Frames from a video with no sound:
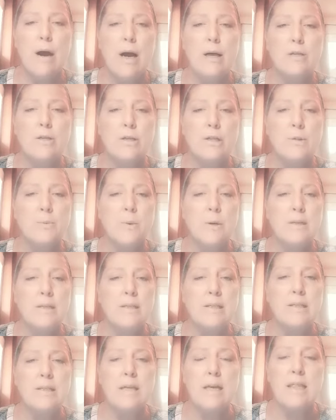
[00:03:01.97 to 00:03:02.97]
I just wanted
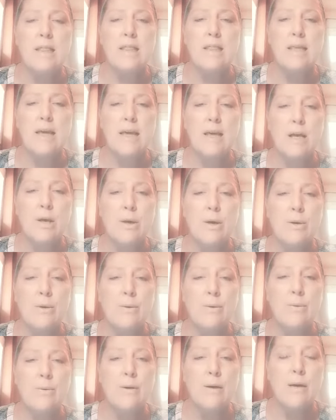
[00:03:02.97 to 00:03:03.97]
to say thank
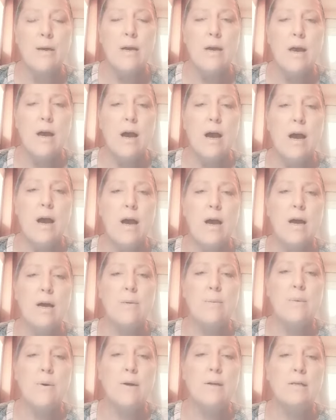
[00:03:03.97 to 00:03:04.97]
you. I
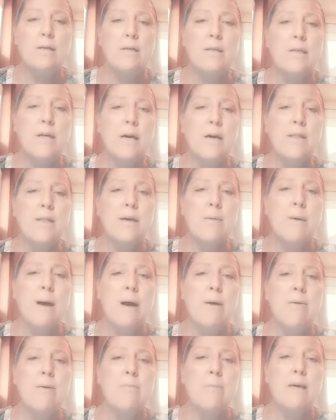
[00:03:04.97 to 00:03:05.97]
wanted to tell them
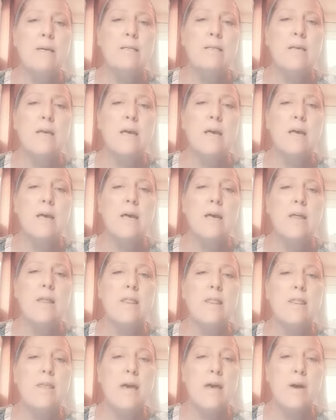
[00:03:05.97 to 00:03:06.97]
how amazing
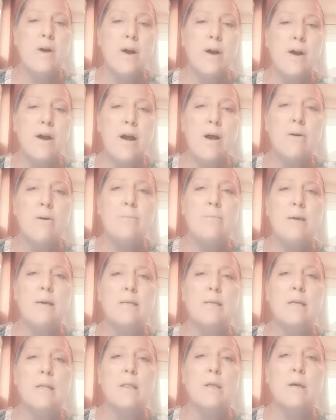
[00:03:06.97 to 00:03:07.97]
they are, how
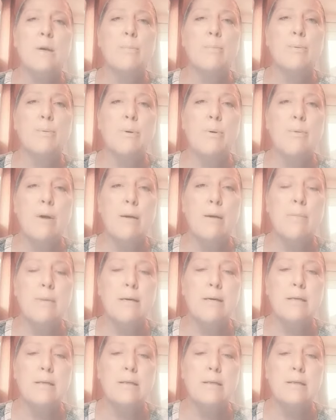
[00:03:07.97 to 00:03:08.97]
amazing their program
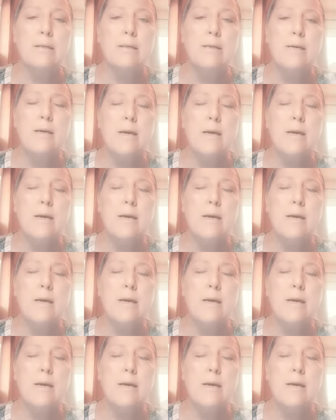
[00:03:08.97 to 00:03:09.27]
is.